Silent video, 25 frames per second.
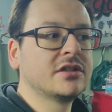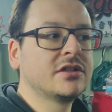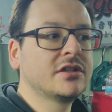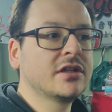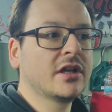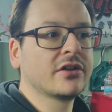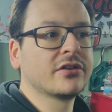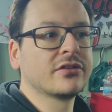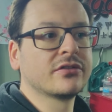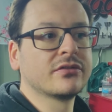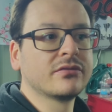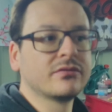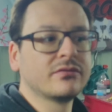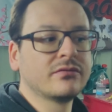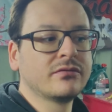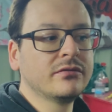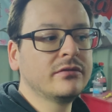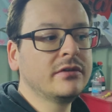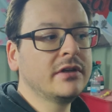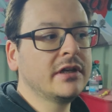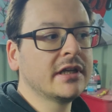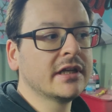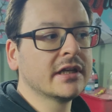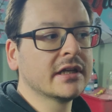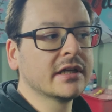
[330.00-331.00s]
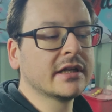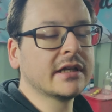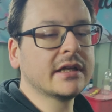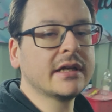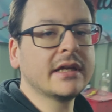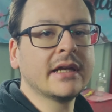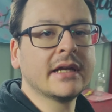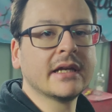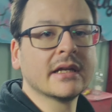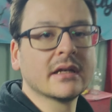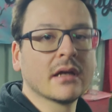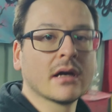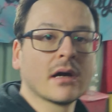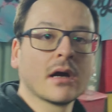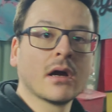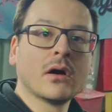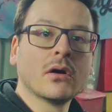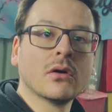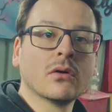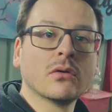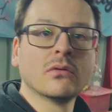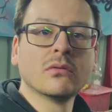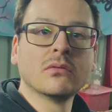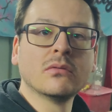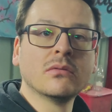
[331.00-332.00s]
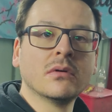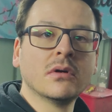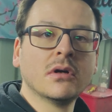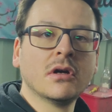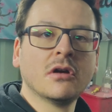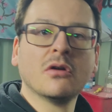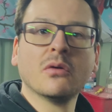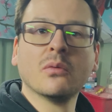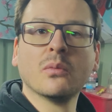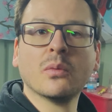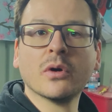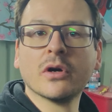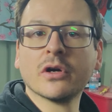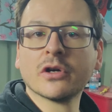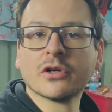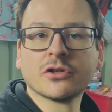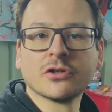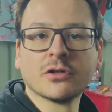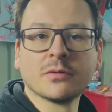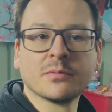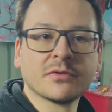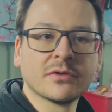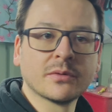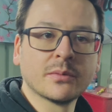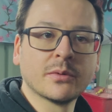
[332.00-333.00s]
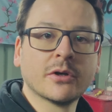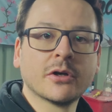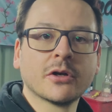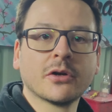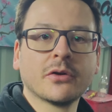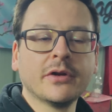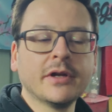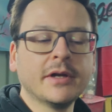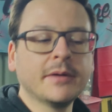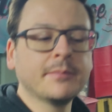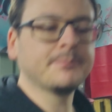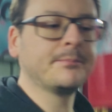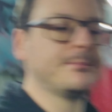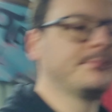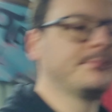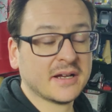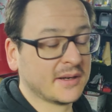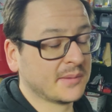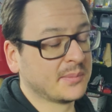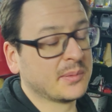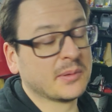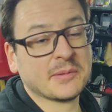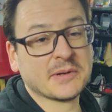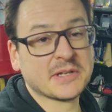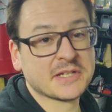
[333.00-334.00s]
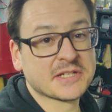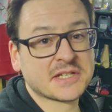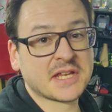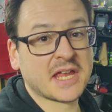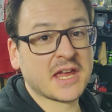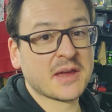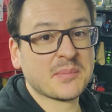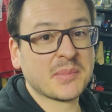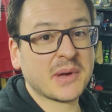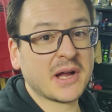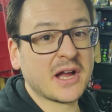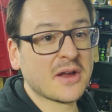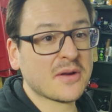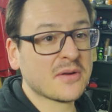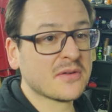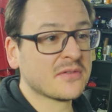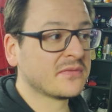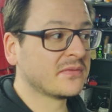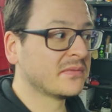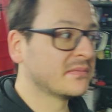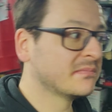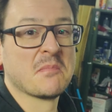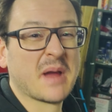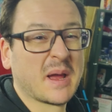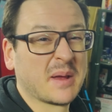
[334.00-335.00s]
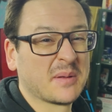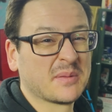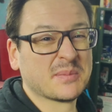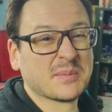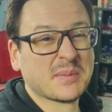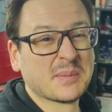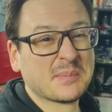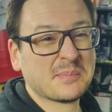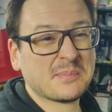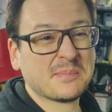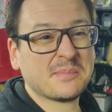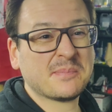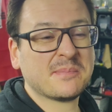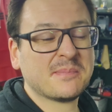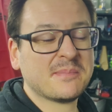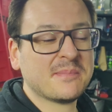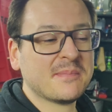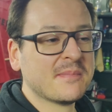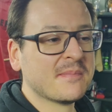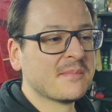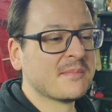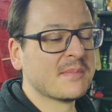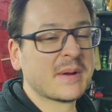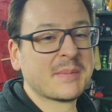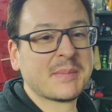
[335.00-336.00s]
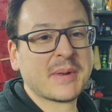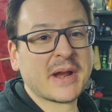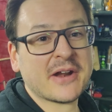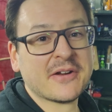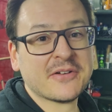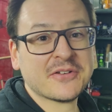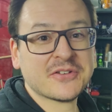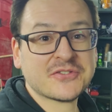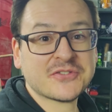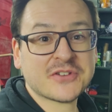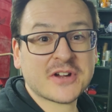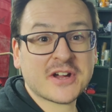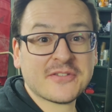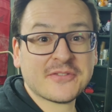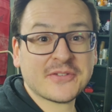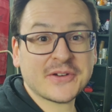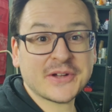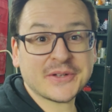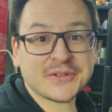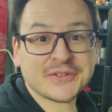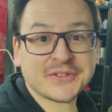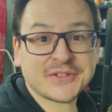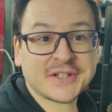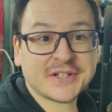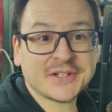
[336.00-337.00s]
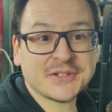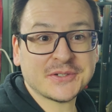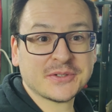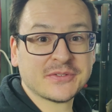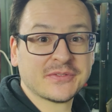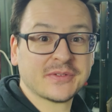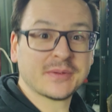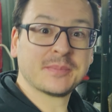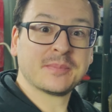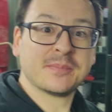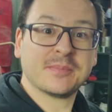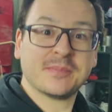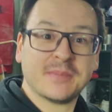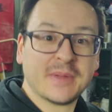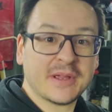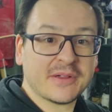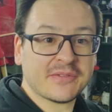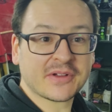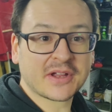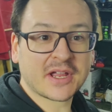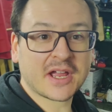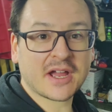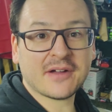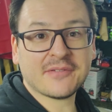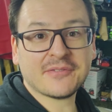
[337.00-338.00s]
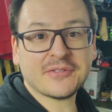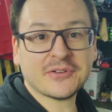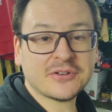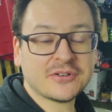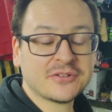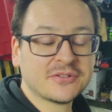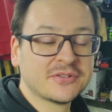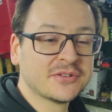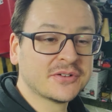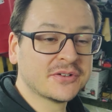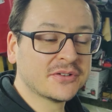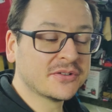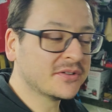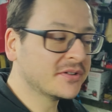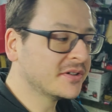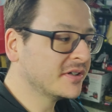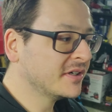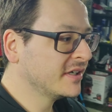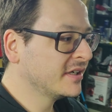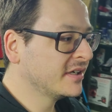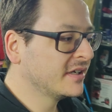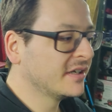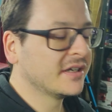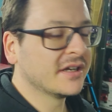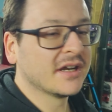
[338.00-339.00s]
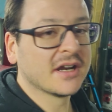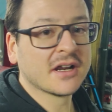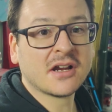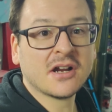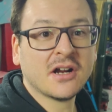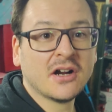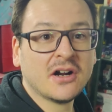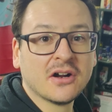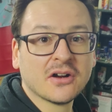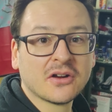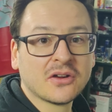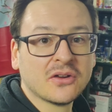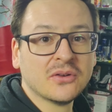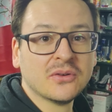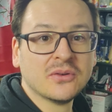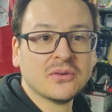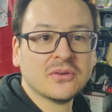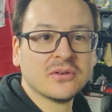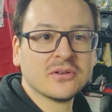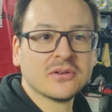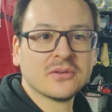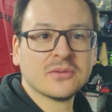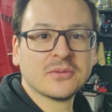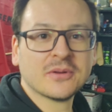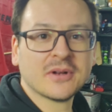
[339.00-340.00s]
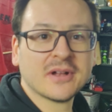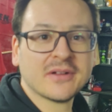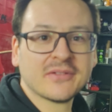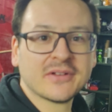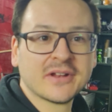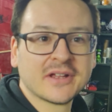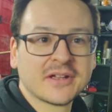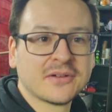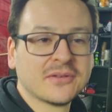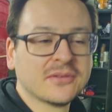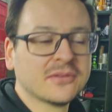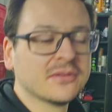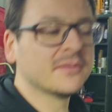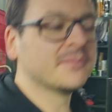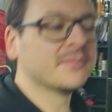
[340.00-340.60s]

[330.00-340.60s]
doesn't really need like a whole workshop to work on it. I'll probably just get by with perhaps my parents' driveway or such with a bit of a cover or a carcoon or whatever they call